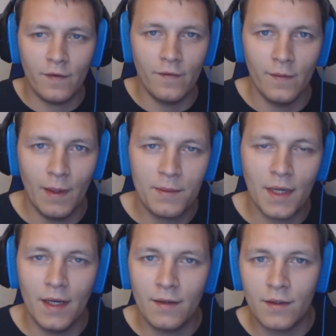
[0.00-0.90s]
off of the
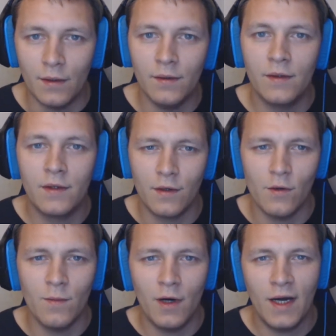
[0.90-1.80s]
website to
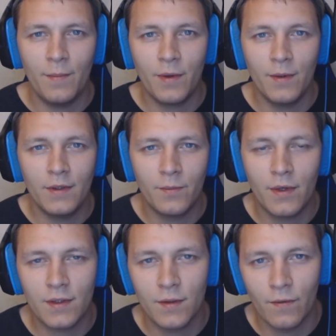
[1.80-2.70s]
do more Happy Wheels,
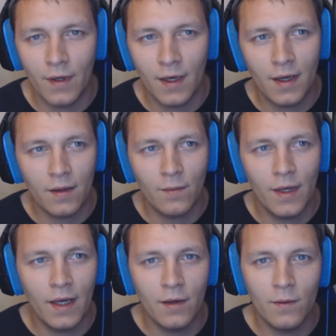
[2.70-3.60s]
because they really like the
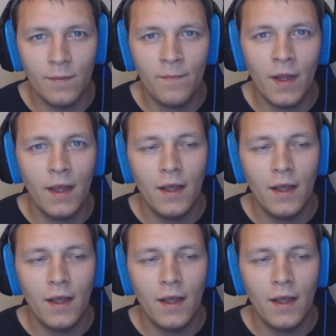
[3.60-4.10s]
way I do them.